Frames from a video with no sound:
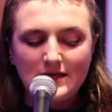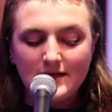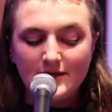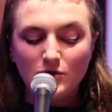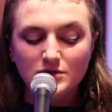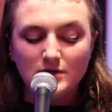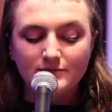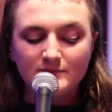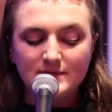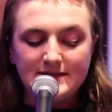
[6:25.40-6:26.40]
He got up
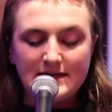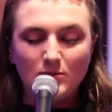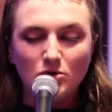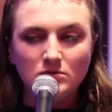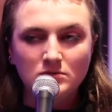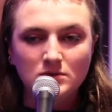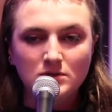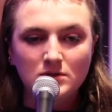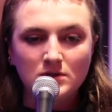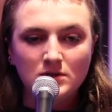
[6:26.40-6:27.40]
from the table
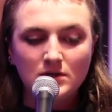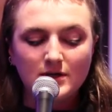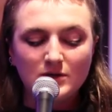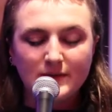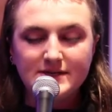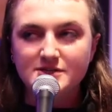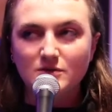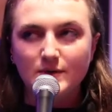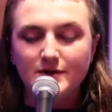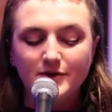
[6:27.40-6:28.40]
and went to
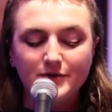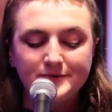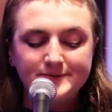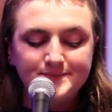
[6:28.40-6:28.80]
the window.